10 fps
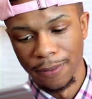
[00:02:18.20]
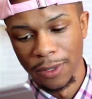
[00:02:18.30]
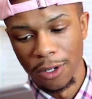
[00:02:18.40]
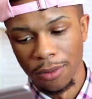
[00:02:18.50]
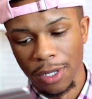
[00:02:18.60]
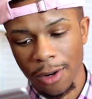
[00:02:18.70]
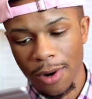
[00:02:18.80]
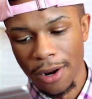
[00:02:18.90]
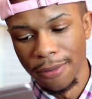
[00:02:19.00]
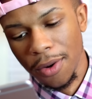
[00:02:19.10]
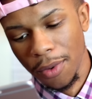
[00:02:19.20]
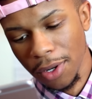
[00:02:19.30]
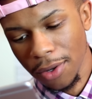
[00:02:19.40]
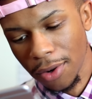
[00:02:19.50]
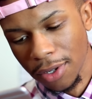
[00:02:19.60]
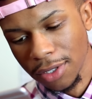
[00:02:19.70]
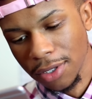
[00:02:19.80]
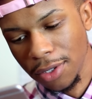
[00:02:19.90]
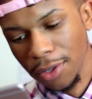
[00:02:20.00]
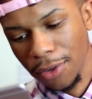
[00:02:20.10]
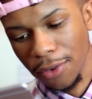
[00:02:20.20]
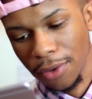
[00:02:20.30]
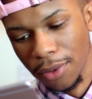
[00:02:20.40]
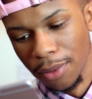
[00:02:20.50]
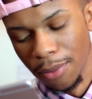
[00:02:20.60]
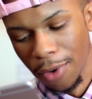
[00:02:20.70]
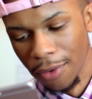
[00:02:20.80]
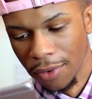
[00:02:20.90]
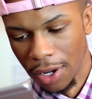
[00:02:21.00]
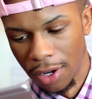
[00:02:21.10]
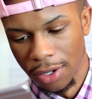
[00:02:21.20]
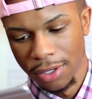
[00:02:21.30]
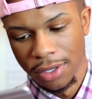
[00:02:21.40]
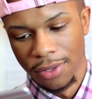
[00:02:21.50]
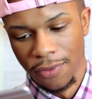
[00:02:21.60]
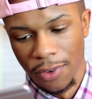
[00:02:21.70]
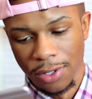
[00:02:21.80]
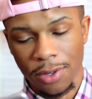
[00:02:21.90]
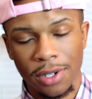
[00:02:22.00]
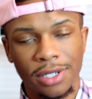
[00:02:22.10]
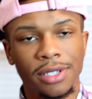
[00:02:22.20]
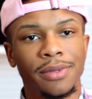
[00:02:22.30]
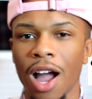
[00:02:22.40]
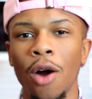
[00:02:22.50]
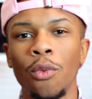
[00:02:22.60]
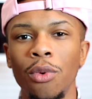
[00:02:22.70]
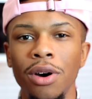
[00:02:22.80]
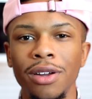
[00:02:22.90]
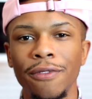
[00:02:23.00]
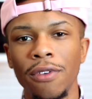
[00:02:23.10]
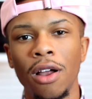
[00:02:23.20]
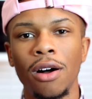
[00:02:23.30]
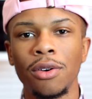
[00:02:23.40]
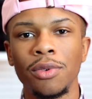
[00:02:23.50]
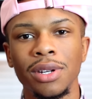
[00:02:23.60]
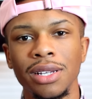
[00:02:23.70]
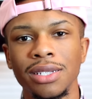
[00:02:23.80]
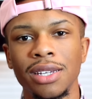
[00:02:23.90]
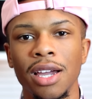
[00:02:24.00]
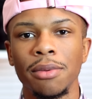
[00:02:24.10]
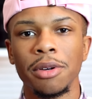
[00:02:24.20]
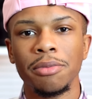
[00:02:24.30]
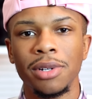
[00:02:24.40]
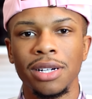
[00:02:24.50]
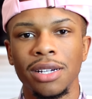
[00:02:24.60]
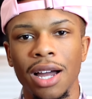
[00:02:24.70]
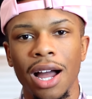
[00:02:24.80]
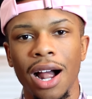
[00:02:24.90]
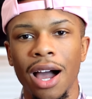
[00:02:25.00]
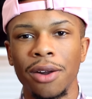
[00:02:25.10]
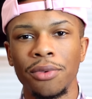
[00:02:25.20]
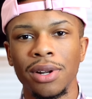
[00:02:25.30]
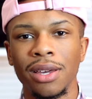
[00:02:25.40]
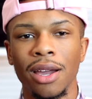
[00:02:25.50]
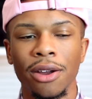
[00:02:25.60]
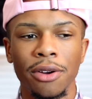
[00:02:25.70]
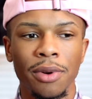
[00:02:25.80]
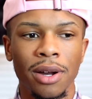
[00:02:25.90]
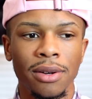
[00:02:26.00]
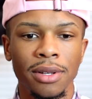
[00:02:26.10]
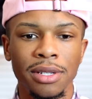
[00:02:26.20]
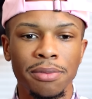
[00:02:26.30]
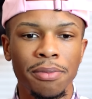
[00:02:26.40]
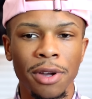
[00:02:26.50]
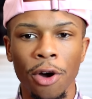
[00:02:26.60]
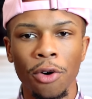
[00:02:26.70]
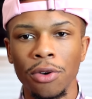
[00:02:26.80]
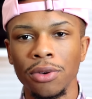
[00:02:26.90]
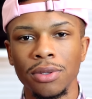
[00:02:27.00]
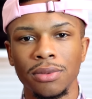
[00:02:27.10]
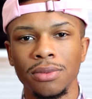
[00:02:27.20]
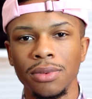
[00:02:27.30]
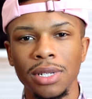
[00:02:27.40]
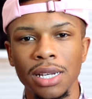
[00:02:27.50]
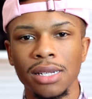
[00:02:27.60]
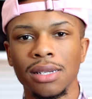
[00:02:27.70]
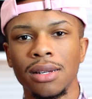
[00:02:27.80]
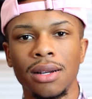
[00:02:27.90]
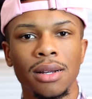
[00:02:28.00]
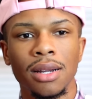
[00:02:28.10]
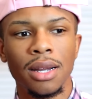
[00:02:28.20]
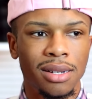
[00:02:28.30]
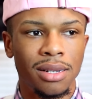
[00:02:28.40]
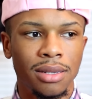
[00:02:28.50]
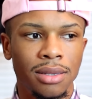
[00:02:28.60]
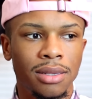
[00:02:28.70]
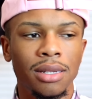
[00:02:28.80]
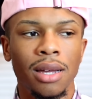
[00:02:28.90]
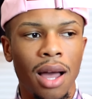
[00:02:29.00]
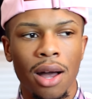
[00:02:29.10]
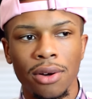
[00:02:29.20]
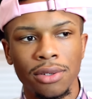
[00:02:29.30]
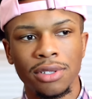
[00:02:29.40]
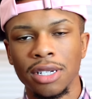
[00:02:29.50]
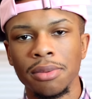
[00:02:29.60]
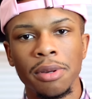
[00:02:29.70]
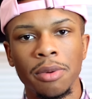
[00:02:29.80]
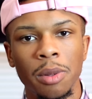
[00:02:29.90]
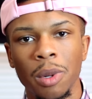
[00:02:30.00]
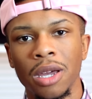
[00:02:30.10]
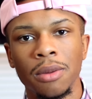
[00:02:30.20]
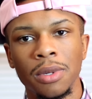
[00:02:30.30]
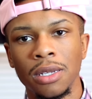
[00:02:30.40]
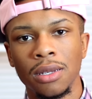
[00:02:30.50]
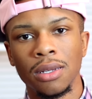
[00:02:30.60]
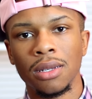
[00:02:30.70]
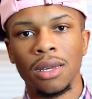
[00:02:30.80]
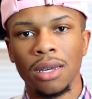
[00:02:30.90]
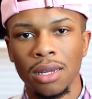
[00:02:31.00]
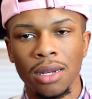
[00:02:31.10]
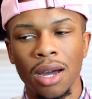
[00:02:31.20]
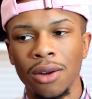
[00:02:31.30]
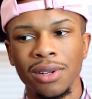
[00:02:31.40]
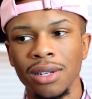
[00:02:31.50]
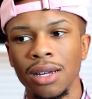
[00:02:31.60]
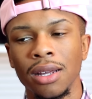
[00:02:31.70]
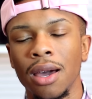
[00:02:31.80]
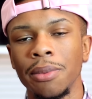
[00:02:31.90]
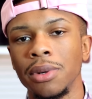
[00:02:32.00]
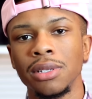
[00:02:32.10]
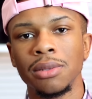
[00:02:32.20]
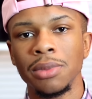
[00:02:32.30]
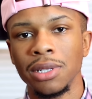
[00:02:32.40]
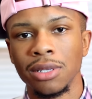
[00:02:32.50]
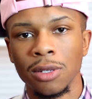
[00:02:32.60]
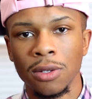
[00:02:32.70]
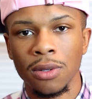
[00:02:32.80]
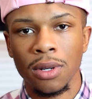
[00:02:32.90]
it's gonna take a while. What are you going to do more vlogs? First question. I would vlog with this camera, but I don't want to carry around this big old D S L R because I don't trust people in Miami and I don't need nothing happening to me. So